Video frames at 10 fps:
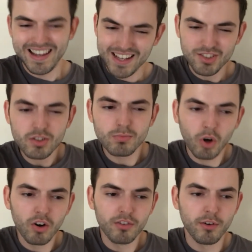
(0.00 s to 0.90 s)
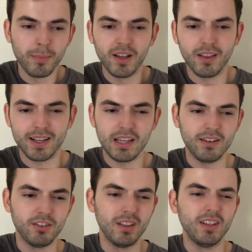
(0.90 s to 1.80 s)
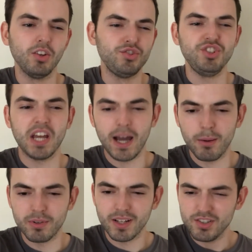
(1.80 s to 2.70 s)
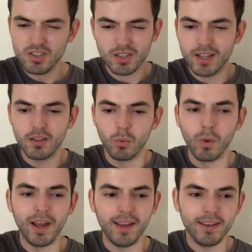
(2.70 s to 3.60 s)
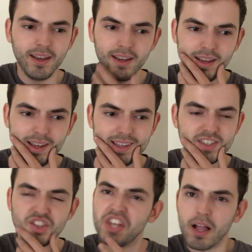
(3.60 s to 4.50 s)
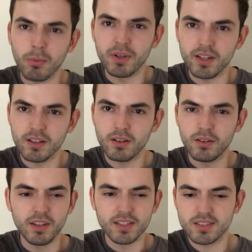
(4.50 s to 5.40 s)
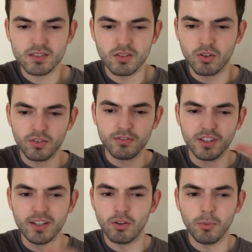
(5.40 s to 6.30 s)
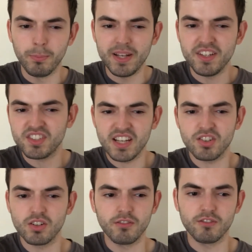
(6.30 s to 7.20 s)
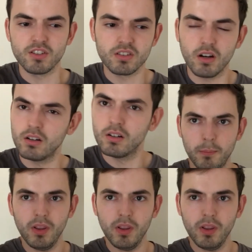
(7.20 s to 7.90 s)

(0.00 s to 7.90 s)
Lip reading: It's just more of a bit like of a little jab, and I just like the way he's yelping at this sort of little mini section of the song.